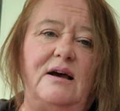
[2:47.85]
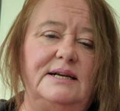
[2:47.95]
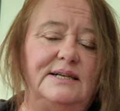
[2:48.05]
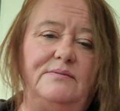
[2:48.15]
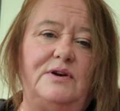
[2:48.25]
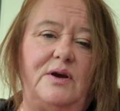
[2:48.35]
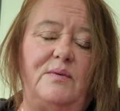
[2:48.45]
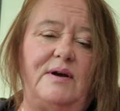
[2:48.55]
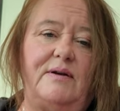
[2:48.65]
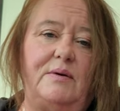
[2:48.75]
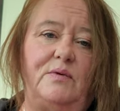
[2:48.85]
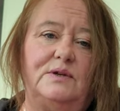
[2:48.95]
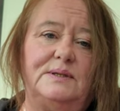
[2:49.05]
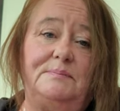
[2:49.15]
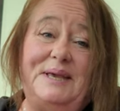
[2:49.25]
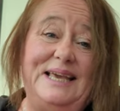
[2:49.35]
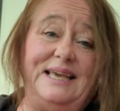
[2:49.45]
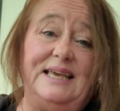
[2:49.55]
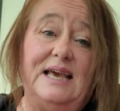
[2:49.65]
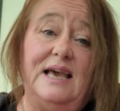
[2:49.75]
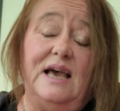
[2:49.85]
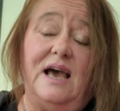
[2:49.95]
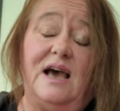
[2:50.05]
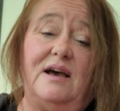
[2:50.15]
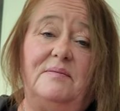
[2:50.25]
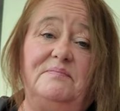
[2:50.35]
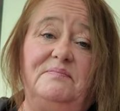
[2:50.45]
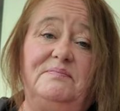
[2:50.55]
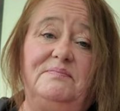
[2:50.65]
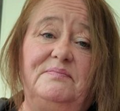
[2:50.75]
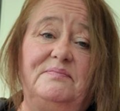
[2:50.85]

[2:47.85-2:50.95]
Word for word: I don't know where I want to be. Um,